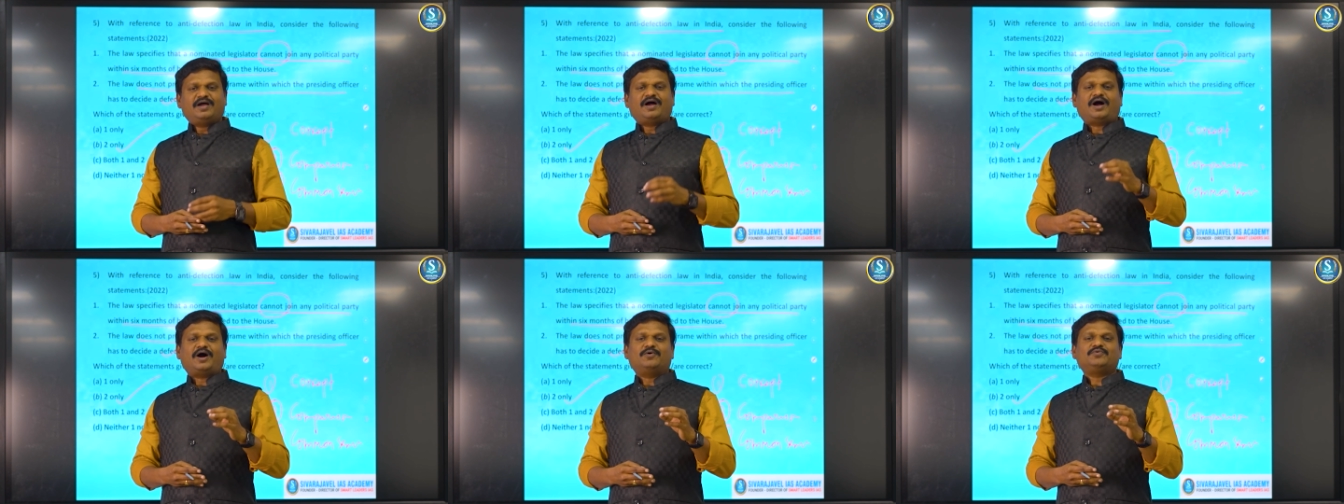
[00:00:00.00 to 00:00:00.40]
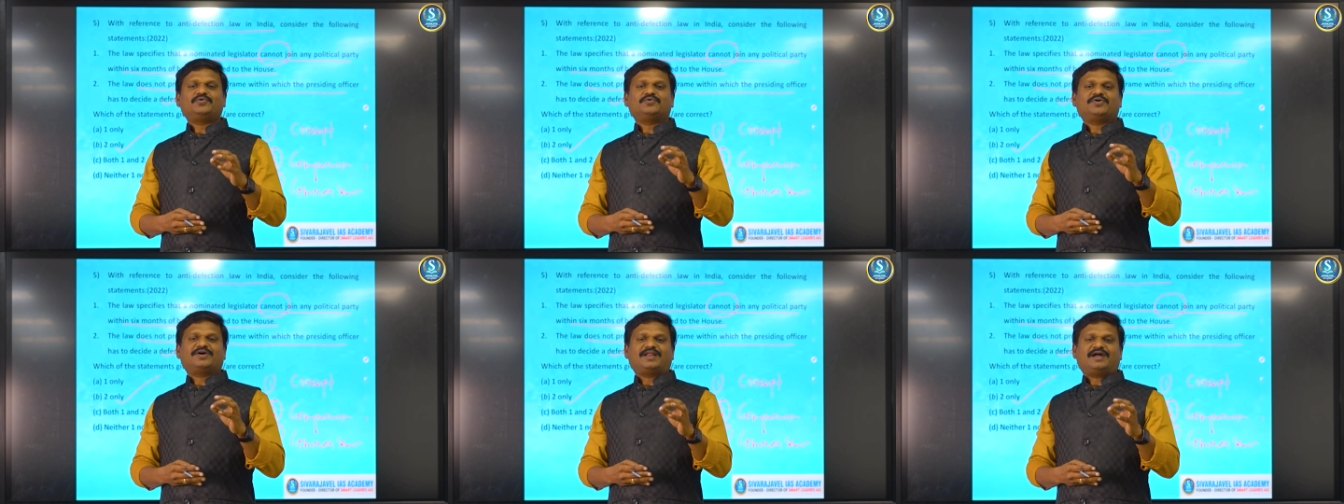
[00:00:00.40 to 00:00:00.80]
how
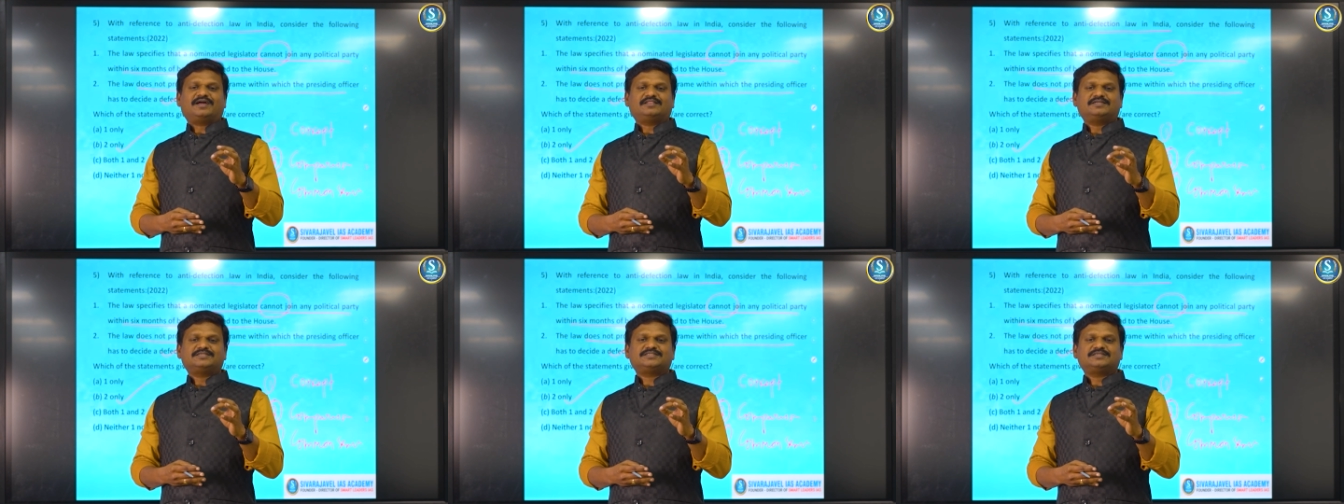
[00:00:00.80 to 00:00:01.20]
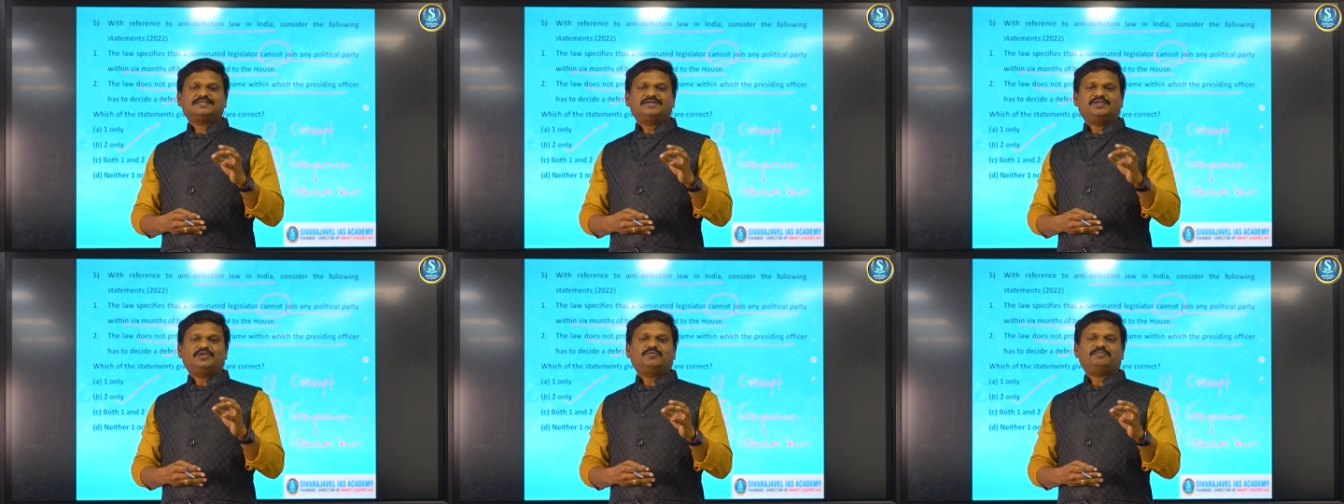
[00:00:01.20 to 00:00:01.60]
to crack this
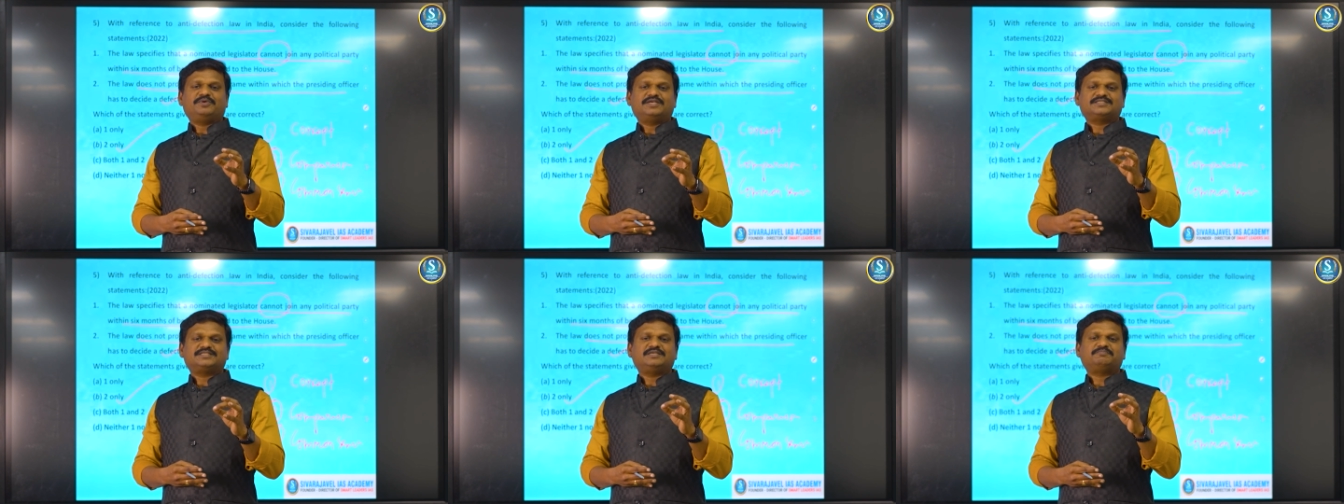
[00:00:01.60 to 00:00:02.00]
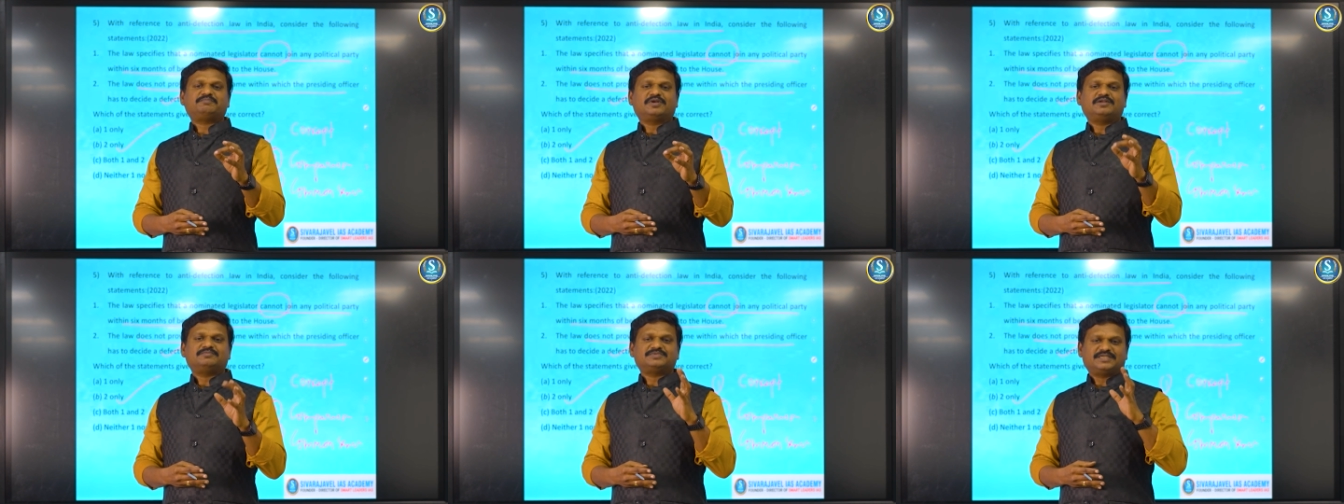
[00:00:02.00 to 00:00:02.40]
UPSC
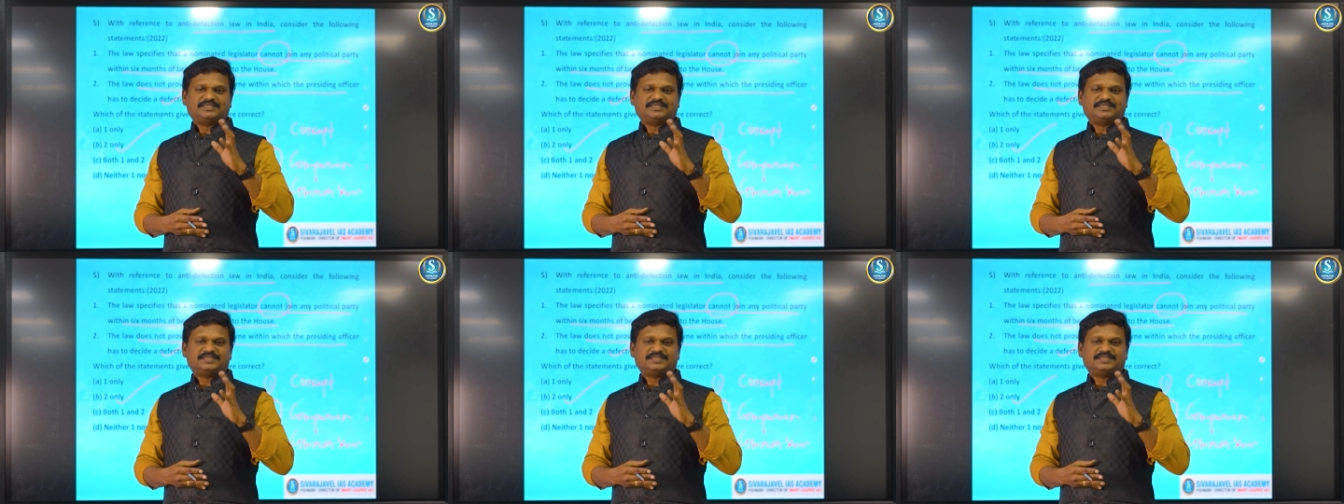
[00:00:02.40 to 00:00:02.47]
prelims